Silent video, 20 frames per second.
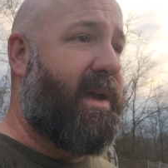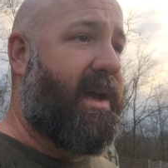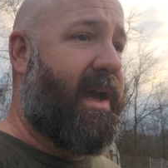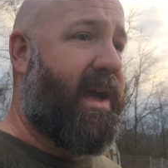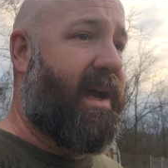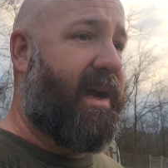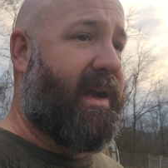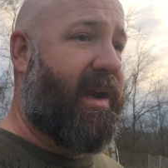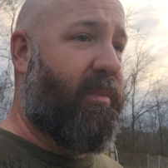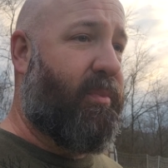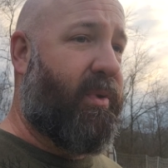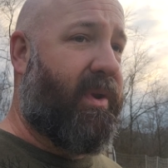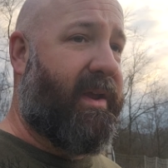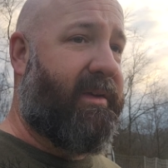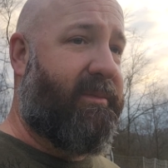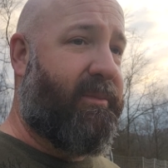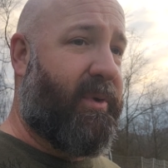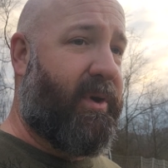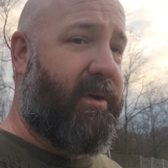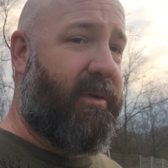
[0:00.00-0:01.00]
A couple
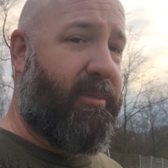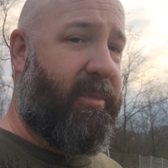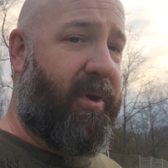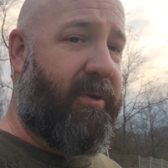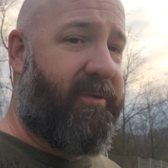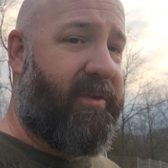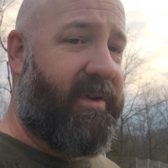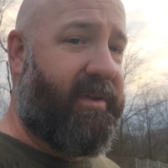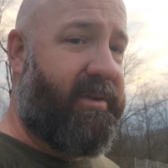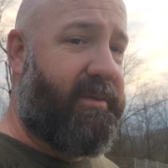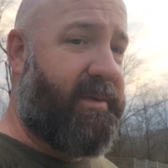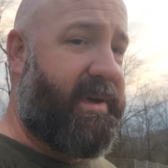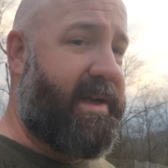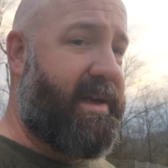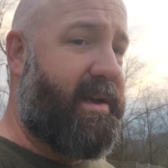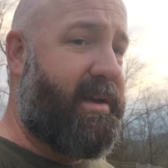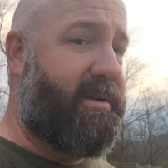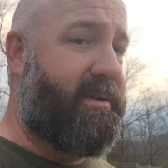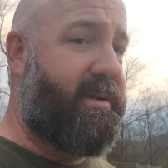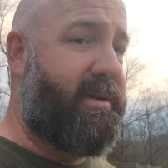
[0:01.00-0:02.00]
of them are approaching
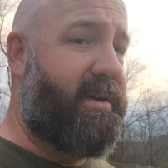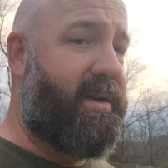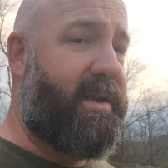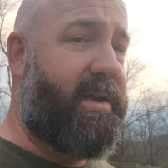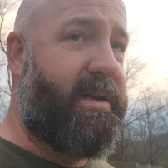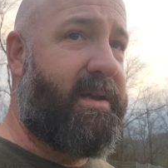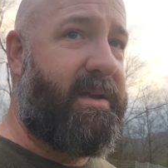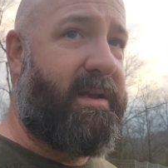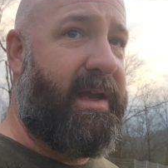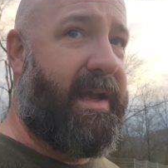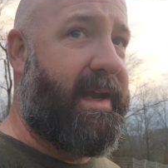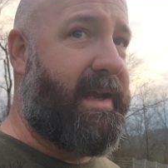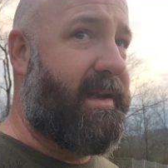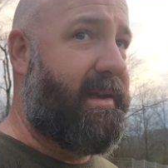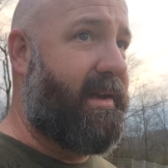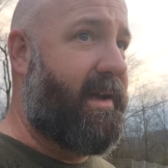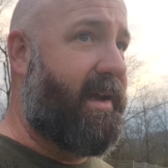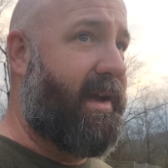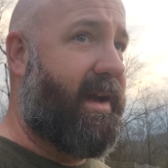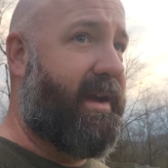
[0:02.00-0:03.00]
300,
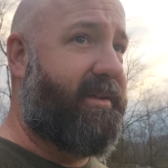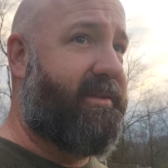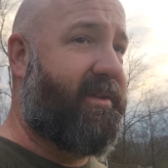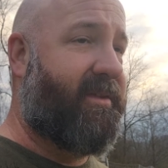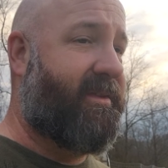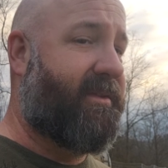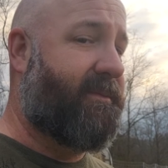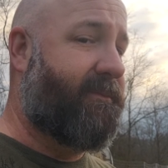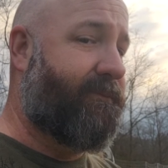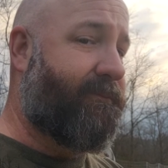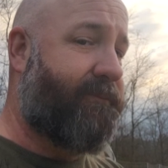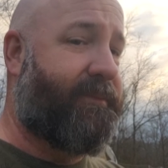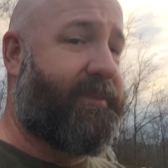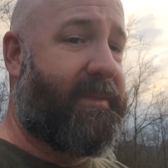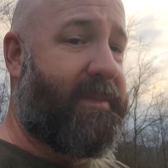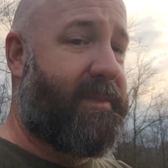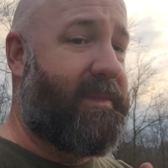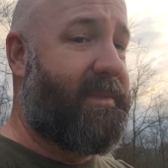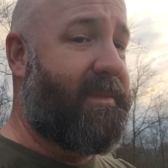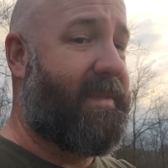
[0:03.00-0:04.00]
and
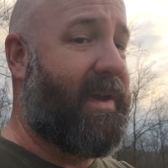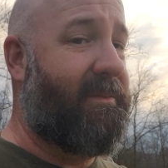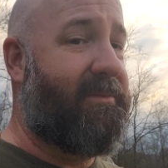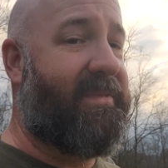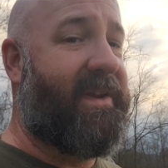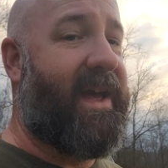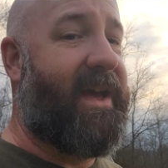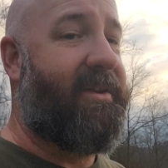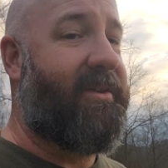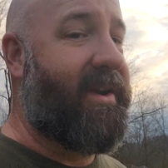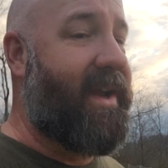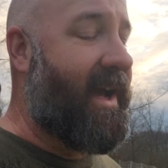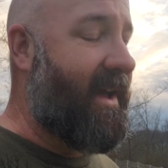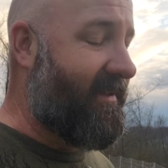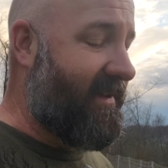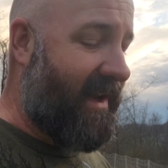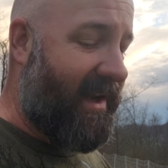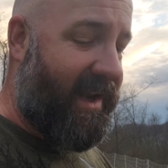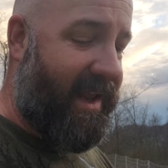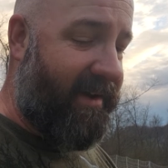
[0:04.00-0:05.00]
I'm flattered,
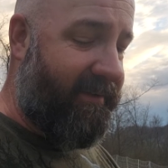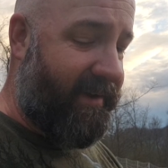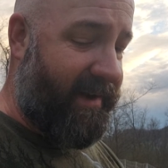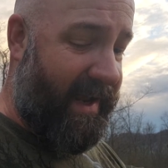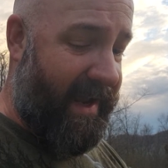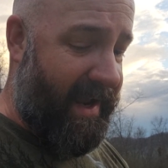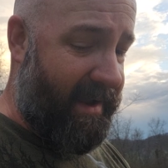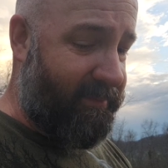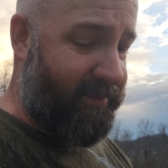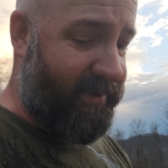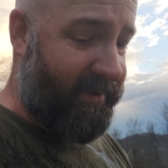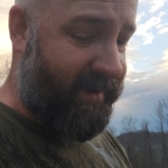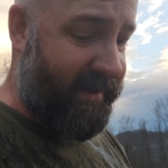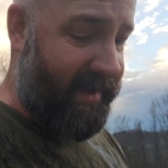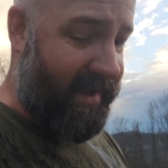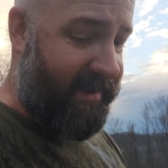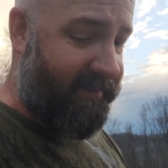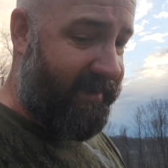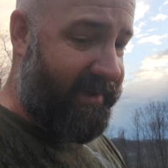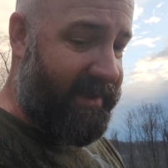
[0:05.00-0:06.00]
guys. I love it. I absolutely
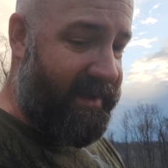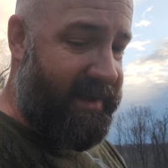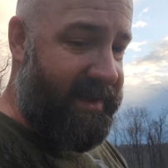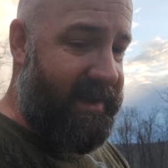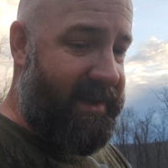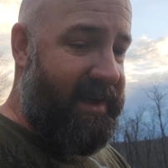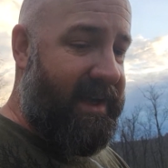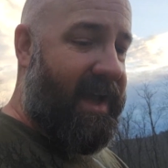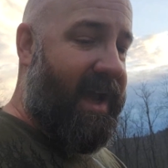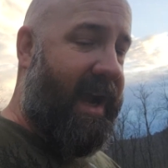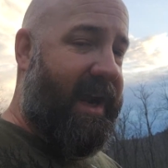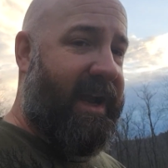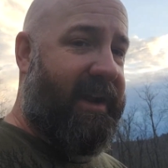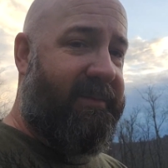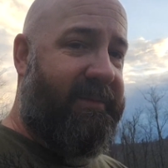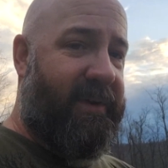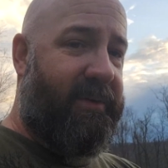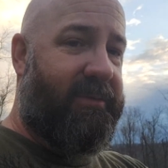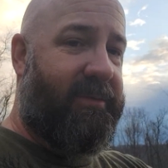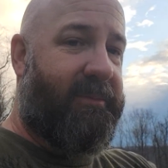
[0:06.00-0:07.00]
love it. I got
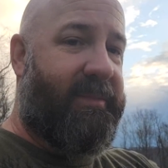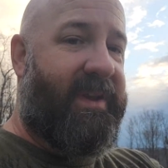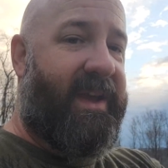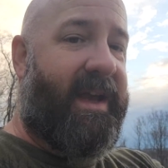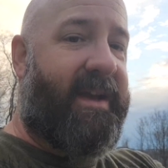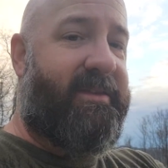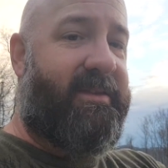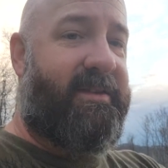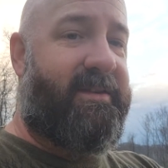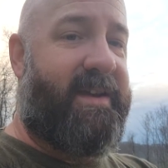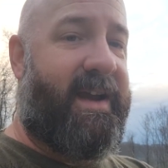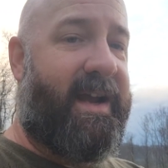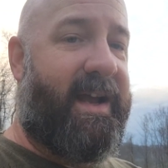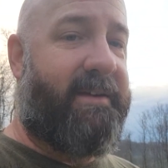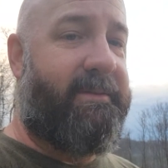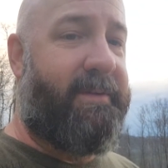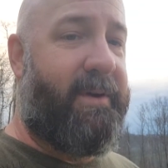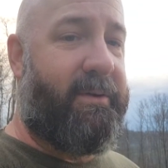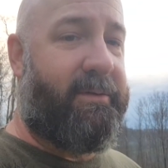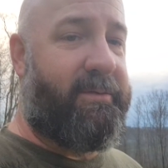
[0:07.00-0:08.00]
folks from Texas, I
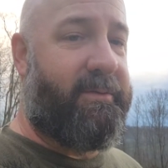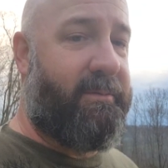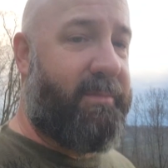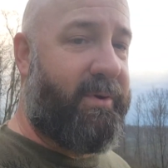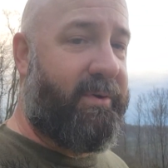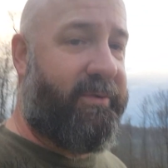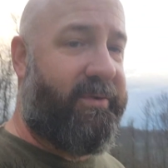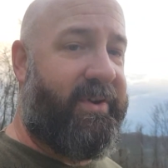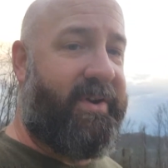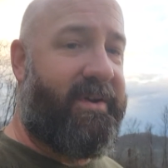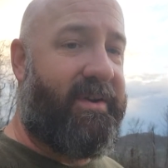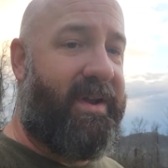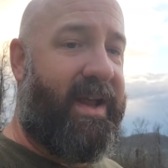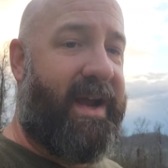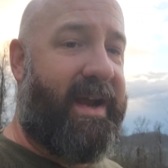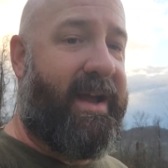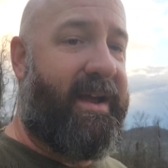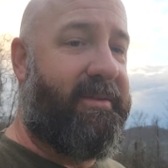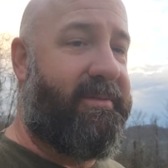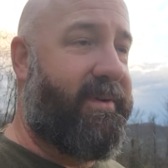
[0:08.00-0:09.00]
got folks from Brazil,
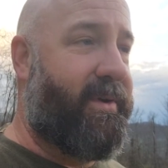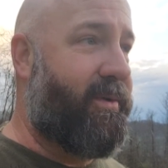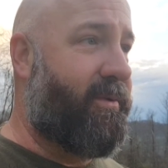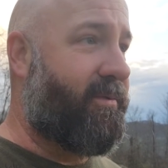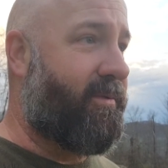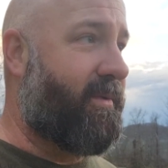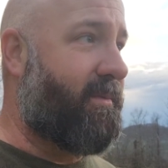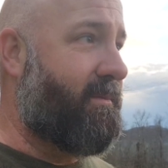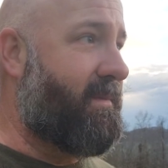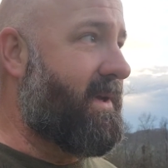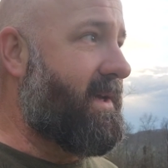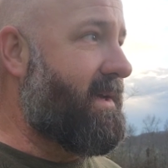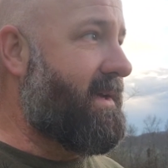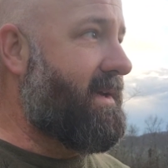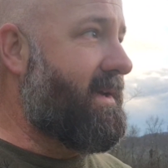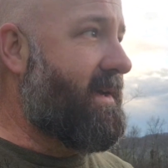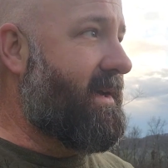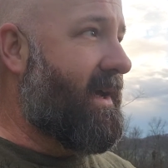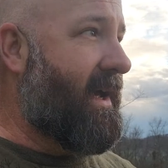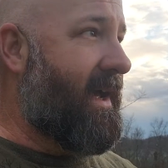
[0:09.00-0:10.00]
I got folks from
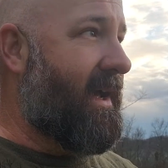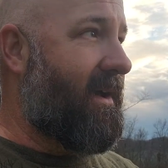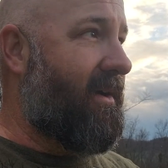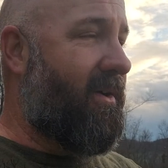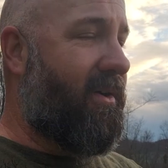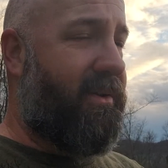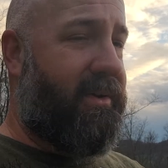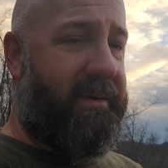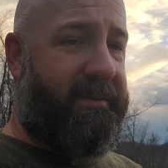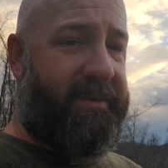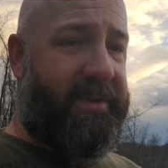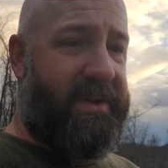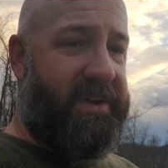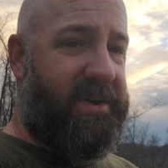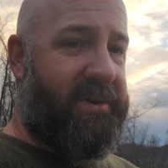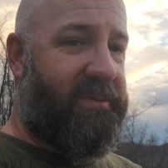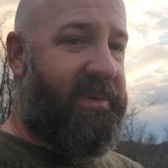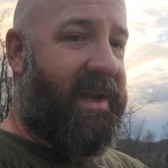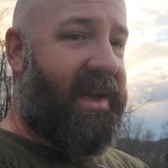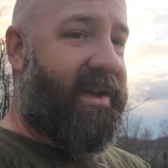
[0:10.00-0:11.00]
all over the
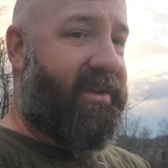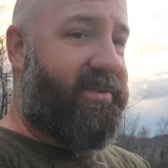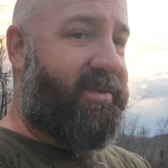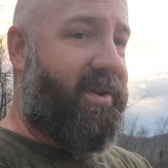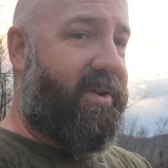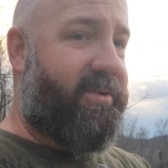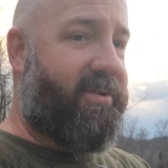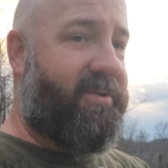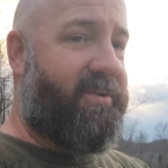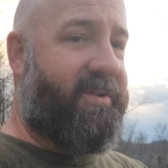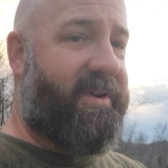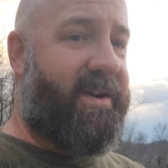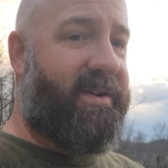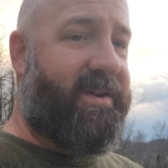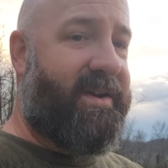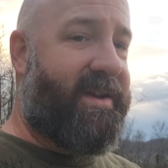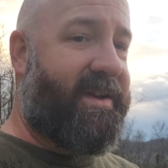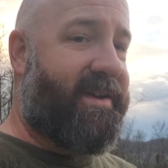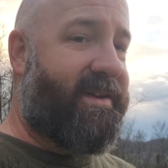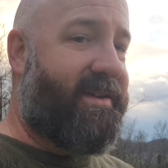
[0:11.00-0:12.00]
US,
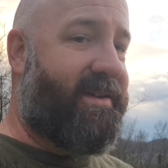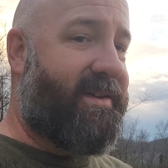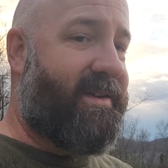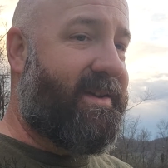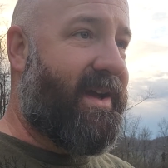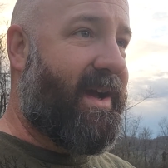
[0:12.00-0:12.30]
Australia,